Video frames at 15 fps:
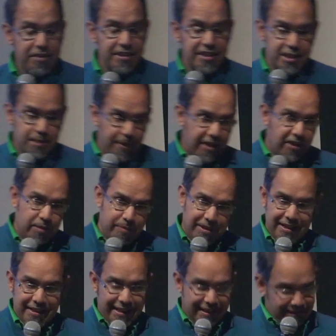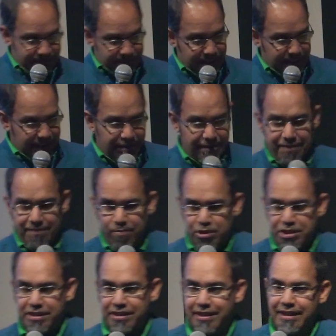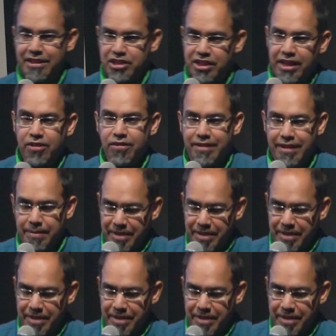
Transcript: inspired by that, that Brazilian educator that I